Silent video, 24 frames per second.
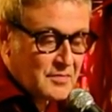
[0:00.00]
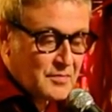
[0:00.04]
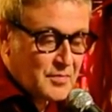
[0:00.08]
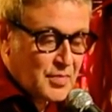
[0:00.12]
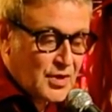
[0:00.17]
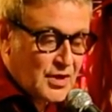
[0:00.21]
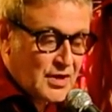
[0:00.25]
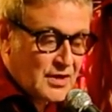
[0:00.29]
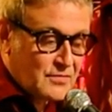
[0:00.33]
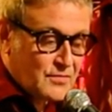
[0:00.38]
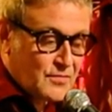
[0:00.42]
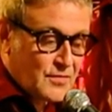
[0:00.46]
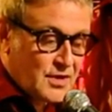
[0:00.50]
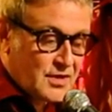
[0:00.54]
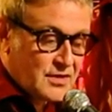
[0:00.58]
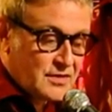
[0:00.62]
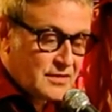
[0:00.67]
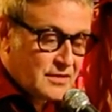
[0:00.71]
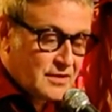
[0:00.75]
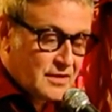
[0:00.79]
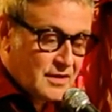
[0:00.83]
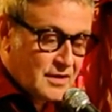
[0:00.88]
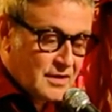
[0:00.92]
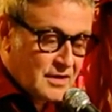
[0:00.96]
Part
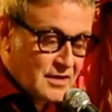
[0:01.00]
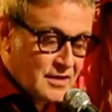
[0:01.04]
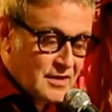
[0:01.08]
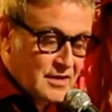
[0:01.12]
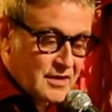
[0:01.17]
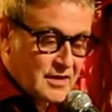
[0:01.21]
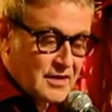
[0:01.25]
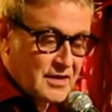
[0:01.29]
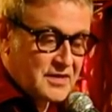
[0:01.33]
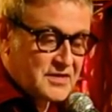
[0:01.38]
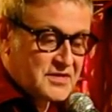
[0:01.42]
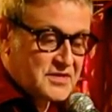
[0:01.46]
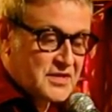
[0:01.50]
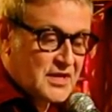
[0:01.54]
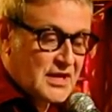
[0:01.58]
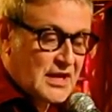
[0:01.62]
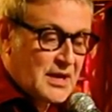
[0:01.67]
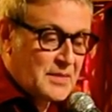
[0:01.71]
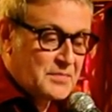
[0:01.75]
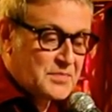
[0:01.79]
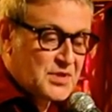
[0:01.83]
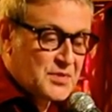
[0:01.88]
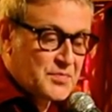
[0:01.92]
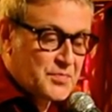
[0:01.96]
1. It's
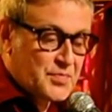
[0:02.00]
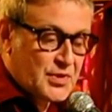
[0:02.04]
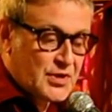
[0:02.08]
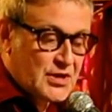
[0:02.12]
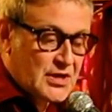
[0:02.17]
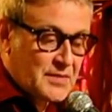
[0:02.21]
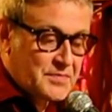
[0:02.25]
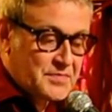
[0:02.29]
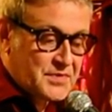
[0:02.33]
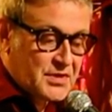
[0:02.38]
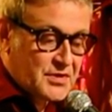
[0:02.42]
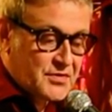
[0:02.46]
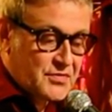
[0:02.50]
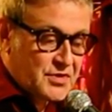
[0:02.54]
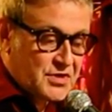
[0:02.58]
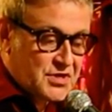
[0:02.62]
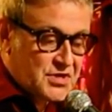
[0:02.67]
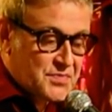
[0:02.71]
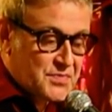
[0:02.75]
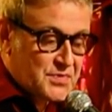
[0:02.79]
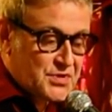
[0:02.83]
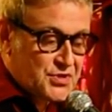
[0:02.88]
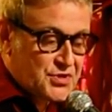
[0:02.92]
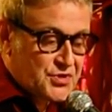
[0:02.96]
time to put up the
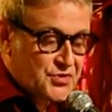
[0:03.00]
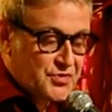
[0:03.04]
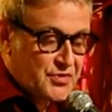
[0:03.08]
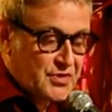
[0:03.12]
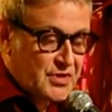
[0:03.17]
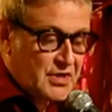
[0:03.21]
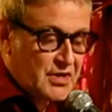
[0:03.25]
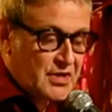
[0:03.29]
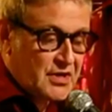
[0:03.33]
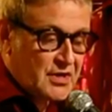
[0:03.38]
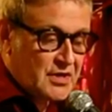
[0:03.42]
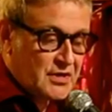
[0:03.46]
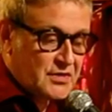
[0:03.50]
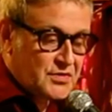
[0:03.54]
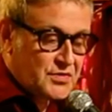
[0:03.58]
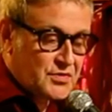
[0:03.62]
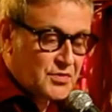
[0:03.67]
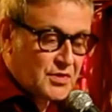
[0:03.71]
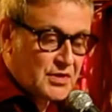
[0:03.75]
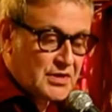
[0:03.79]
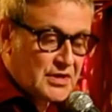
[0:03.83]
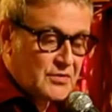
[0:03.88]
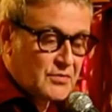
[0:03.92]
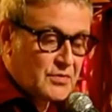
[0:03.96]
Christmas tree,
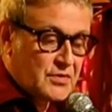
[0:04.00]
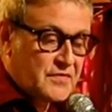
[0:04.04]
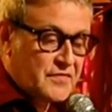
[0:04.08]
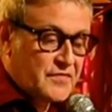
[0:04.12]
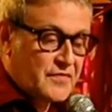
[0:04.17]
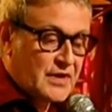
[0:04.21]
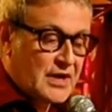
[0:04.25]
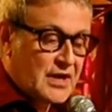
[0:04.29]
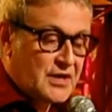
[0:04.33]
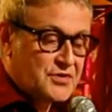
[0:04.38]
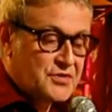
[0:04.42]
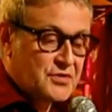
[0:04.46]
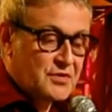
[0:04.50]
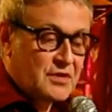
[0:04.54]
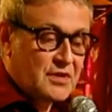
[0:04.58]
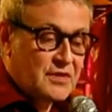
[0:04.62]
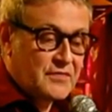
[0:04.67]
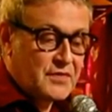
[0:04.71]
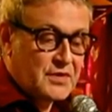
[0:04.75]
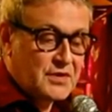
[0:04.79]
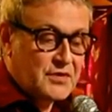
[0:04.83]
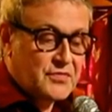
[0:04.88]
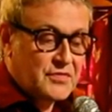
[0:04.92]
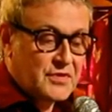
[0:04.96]
adorn it with fragile
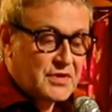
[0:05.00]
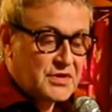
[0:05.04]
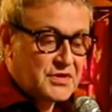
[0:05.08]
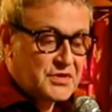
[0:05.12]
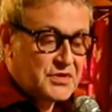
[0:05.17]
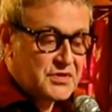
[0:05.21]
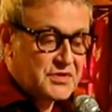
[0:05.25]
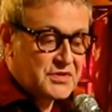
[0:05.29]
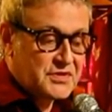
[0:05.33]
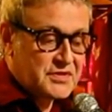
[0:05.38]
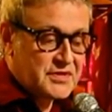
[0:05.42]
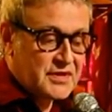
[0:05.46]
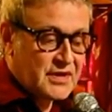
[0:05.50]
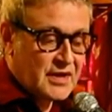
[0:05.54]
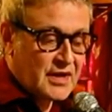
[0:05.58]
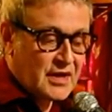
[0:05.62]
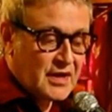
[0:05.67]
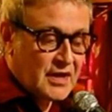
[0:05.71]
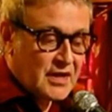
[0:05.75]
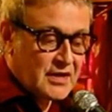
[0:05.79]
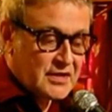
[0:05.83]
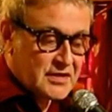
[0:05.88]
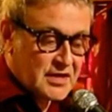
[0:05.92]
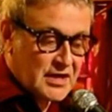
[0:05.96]
living creatures.
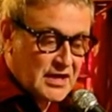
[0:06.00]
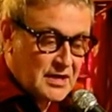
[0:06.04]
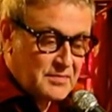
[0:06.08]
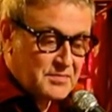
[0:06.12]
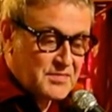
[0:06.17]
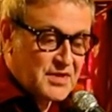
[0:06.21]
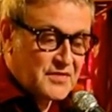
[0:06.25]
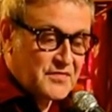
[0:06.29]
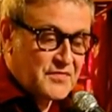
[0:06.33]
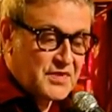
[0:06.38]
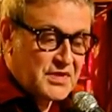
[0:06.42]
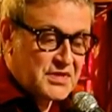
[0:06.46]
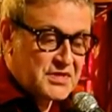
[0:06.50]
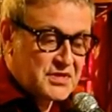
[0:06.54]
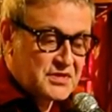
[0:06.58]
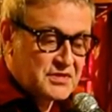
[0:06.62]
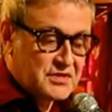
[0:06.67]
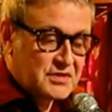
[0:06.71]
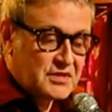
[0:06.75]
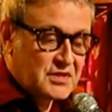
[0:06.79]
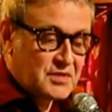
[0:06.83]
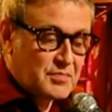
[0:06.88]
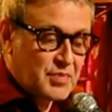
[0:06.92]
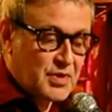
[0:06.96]
Time to visit
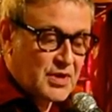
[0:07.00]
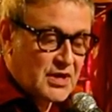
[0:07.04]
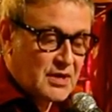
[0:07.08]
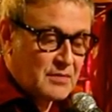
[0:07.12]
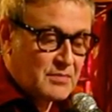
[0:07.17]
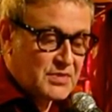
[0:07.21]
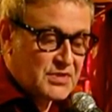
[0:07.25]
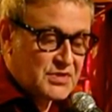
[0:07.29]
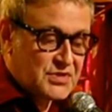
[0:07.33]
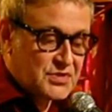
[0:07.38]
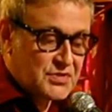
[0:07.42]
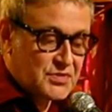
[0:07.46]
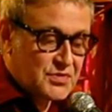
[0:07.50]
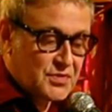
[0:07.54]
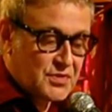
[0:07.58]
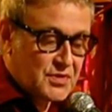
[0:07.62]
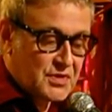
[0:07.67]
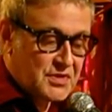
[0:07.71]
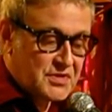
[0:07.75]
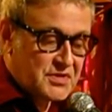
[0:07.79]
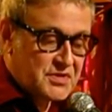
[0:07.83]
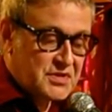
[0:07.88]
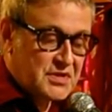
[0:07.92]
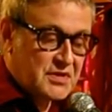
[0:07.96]
the department
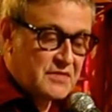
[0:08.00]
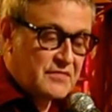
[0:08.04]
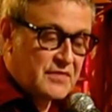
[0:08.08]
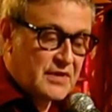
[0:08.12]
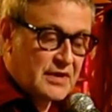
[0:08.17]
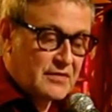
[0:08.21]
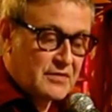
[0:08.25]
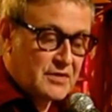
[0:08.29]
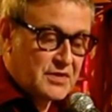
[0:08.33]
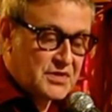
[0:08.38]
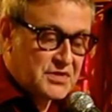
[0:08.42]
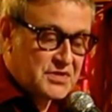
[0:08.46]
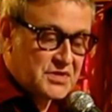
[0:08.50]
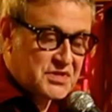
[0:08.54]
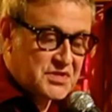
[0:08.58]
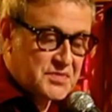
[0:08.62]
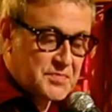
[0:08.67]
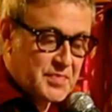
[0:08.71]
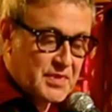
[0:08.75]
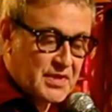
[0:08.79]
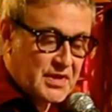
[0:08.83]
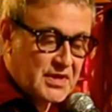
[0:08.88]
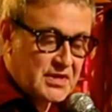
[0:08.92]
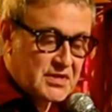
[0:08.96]
stores, see various
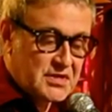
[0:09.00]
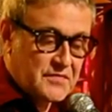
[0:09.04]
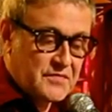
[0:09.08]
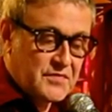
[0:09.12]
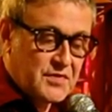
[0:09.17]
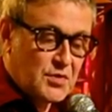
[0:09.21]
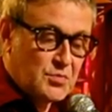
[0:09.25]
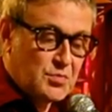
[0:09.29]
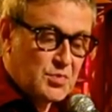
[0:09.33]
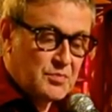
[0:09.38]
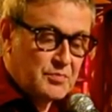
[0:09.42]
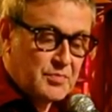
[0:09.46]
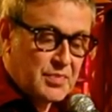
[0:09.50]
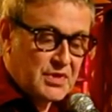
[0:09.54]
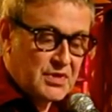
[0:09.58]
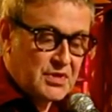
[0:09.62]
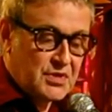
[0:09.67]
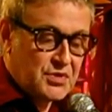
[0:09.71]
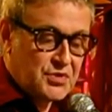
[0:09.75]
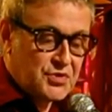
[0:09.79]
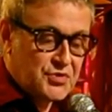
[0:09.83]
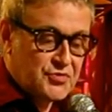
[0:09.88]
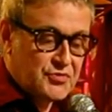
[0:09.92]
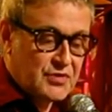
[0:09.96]
displays of human
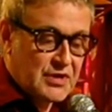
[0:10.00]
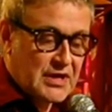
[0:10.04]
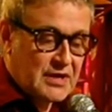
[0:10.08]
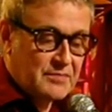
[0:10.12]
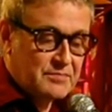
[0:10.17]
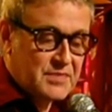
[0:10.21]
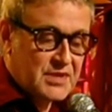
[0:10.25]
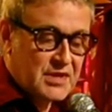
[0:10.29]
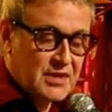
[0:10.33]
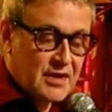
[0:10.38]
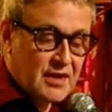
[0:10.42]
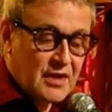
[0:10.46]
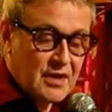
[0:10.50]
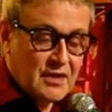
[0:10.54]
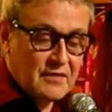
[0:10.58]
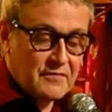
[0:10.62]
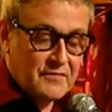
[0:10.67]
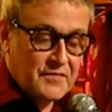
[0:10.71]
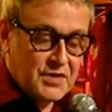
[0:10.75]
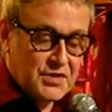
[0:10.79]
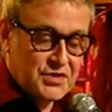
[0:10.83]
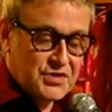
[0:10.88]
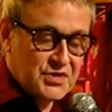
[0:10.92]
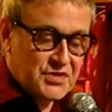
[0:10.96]
beings trapped,
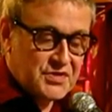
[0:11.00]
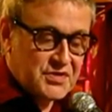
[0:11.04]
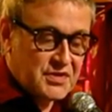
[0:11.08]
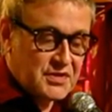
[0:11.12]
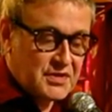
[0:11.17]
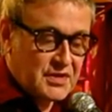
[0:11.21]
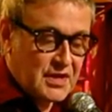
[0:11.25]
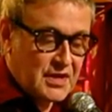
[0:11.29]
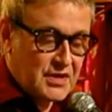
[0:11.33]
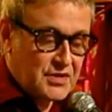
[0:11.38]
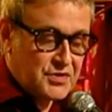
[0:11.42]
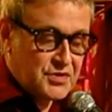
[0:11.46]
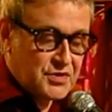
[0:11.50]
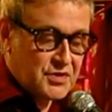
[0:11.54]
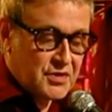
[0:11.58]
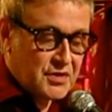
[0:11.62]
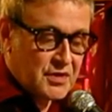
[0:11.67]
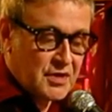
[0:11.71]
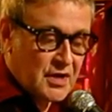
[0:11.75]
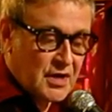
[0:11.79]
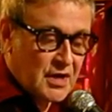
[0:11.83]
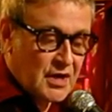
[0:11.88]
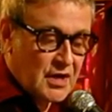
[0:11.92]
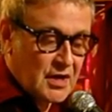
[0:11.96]
vicious in nature,
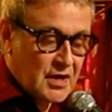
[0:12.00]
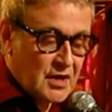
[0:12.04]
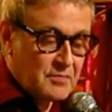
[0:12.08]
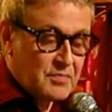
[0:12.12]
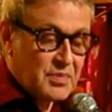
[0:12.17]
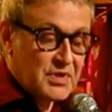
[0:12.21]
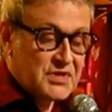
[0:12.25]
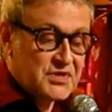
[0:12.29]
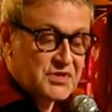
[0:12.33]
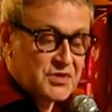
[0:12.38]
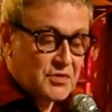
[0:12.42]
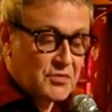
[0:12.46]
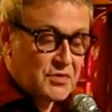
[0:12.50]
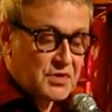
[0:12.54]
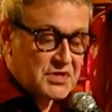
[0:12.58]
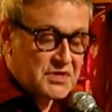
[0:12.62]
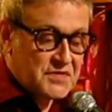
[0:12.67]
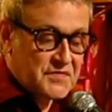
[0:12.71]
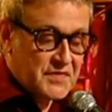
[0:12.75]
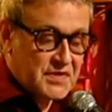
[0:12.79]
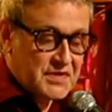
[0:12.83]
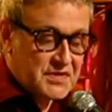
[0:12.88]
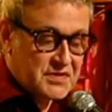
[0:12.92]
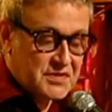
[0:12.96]
but it's always
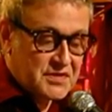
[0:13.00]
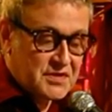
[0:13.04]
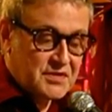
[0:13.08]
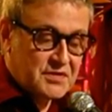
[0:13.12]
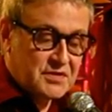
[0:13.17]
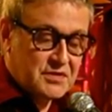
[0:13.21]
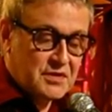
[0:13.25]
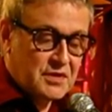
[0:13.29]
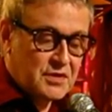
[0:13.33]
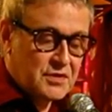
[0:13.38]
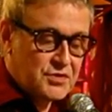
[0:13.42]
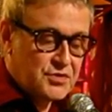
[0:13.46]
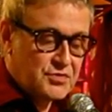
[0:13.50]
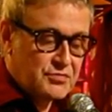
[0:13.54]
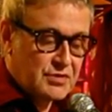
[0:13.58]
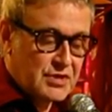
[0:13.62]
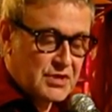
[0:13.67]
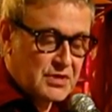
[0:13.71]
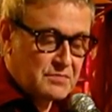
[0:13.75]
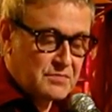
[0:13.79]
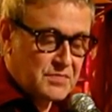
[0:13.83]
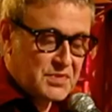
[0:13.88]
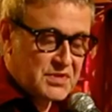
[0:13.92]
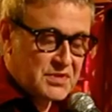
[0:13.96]
viscous in her
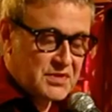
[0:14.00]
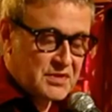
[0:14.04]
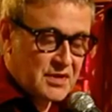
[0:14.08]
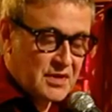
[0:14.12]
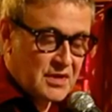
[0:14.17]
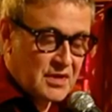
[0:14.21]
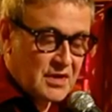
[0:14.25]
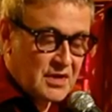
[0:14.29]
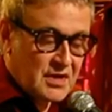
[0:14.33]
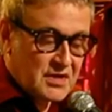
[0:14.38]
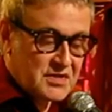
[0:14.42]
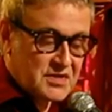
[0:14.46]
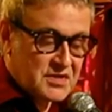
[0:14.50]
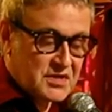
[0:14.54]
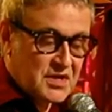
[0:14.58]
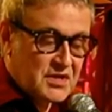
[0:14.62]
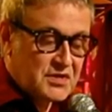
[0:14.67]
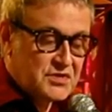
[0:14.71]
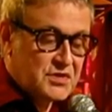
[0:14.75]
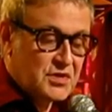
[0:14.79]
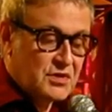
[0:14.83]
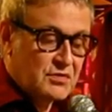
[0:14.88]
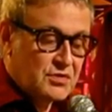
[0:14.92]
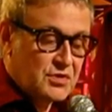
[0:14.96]
dreams.
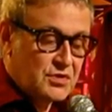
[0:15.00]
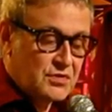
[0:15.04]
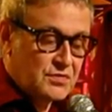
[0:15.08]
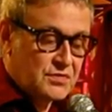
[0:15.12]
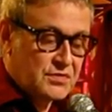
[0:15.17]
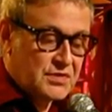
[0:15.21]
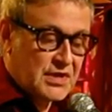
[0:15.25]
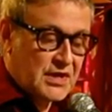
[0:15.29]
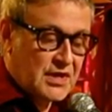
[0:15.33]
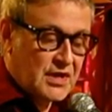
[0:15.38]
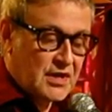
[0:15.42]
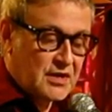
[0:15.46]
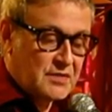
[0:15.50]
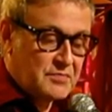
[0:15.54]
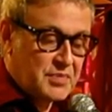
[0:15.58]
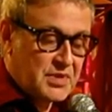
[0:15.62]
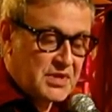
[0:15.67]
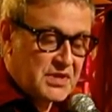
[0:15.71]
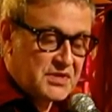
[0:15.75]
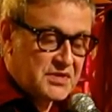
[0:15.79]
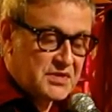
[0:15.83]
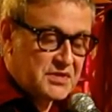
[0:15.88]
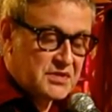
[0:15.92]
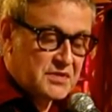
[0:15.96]
Schizo Yuletide,
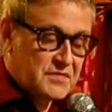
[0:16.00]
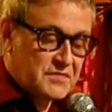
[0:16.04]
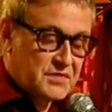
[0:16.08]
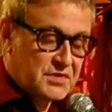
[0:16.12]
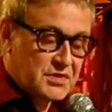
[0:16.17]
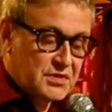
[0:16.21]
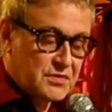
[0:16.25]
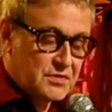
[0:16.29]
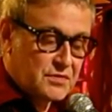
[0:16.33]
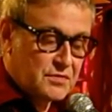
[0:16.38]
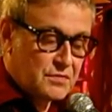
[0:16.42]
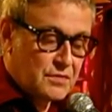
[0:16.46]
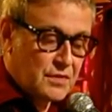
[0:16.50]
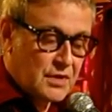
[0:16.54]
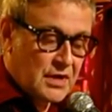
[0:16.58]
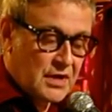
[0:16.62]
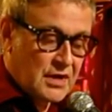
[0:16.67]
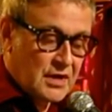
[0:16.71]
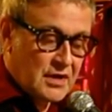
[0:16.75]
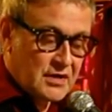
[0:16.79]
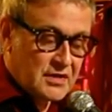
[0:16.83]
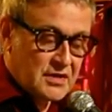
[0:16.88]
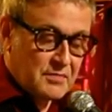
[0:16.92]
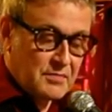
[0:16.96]
pieces of two.
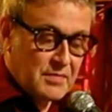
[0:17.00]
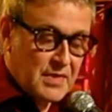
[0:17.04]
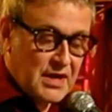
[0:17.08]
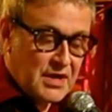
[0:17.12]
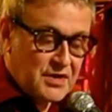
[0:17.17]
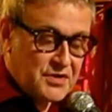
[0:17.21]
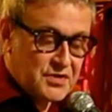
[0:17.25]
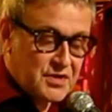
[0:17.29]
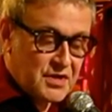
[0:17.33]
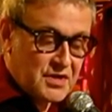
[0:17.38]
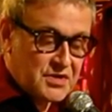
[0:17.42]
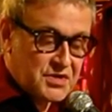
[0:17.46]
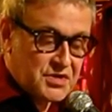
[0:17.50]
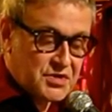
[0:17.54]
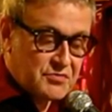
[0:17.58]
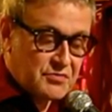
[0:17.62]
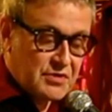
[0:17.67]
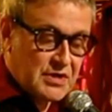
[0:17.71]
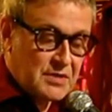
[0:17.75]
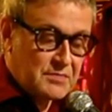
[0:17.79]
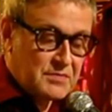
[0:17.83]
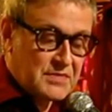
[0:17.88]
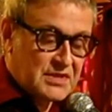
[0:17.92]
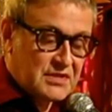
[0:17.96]
The Magi
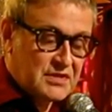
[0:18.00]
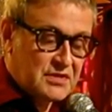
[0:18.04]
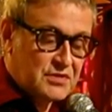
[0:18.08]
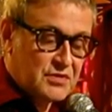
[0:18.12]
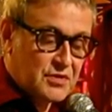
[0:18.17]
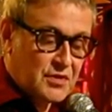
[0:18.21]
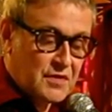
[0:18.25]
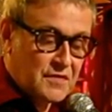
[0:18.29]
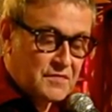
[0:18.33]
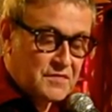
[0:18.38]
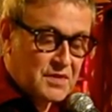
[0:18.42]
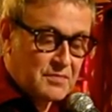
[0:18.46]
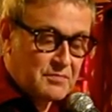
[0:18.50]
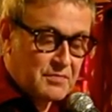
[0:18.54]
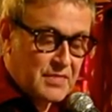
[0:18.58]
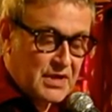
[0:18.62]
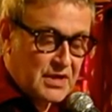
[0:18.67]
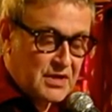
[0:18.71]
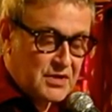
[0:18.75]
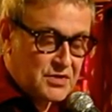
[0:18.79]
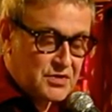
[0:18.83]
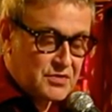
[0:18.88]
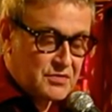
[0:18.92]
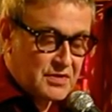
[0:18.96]
screamed at the door of the
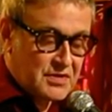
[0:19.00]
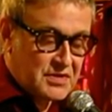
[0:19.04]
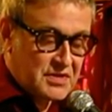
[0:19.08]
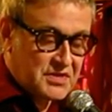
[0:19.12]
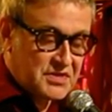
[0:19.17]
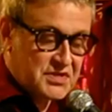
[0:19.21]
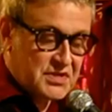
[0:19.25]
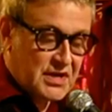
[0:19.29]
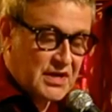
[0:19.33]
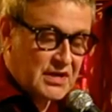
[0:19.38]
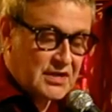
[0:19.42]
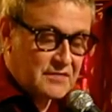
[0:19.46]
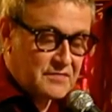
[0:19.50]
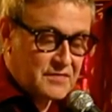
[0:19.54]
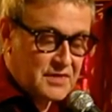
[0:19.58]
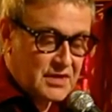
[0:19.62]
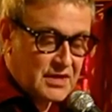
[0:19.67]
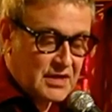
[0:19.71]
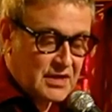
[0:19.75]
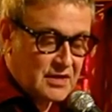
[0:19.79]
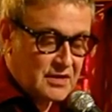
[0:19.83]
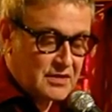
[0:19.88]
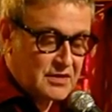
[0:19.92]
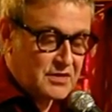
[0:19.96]
manger at the sight of
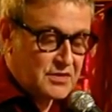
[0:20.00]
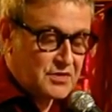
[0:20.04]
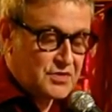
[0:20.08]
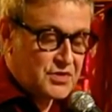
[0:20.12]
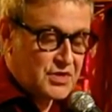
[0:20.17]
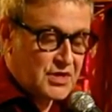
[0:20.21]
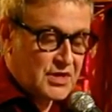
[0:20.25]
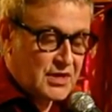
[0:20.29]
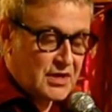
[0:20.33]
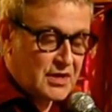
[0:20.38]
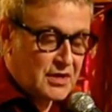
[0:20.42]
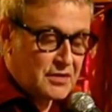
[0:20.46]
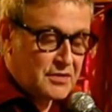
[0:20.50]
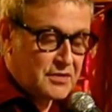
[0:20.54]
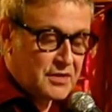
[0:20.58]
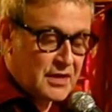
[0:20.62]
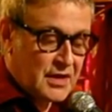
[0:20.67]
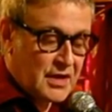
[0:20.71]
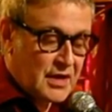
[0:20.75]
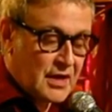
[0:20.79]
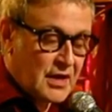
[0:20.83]
the alien child.